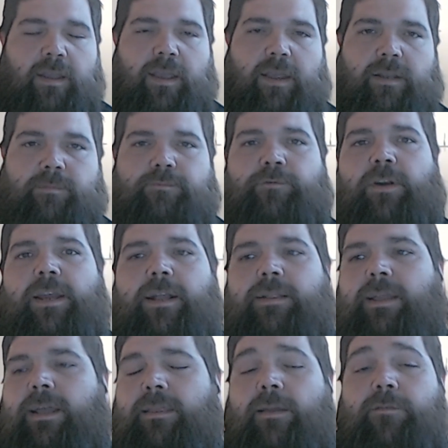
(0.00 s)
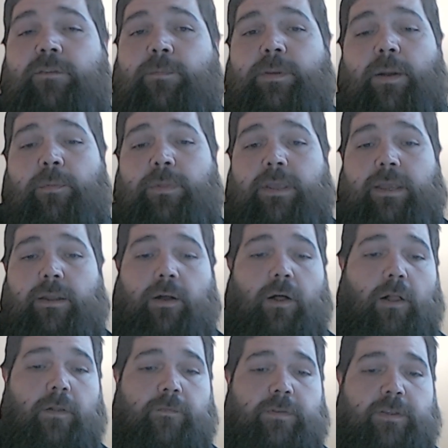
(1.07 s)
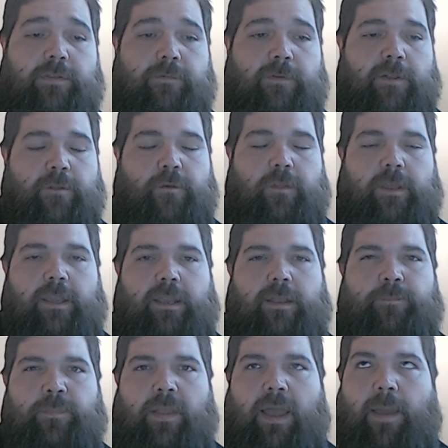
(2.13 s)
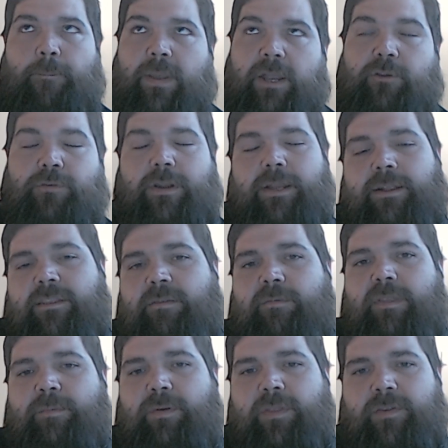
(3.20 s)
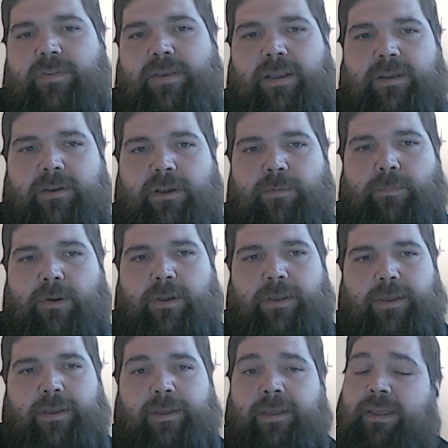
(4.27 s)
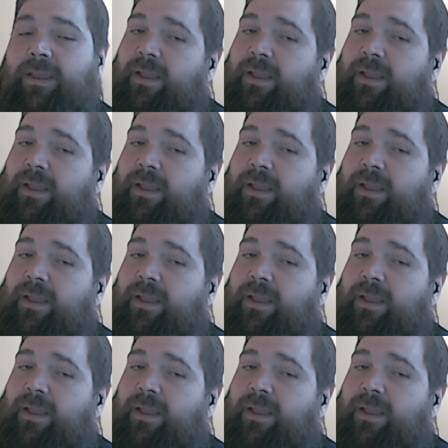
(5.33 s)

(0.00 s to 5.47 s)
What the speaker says: And frankly, I'd love to be able to get all of these eventually. I may try to get some of them on the secondary market.